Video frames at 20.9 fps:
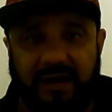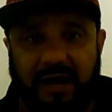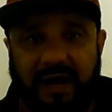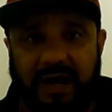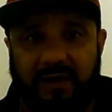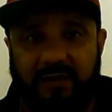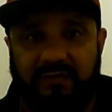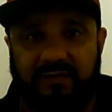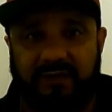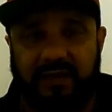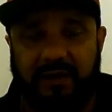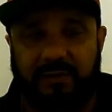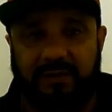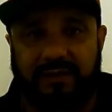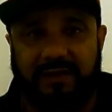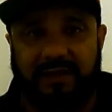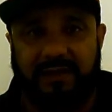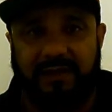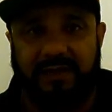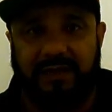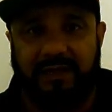hot over there
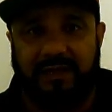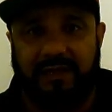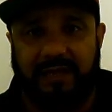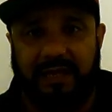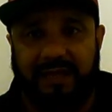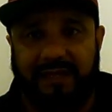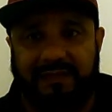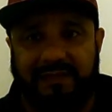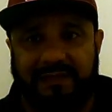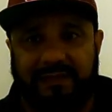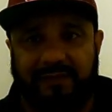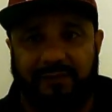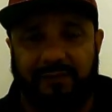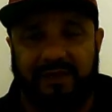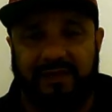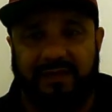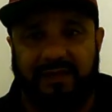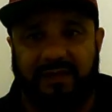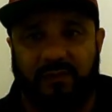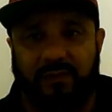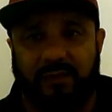without AC or
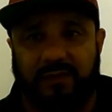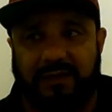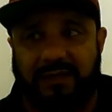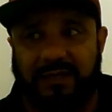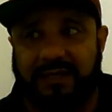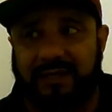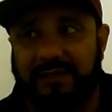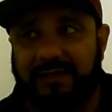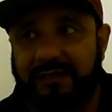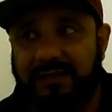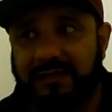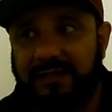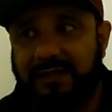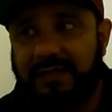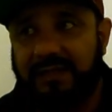anything working.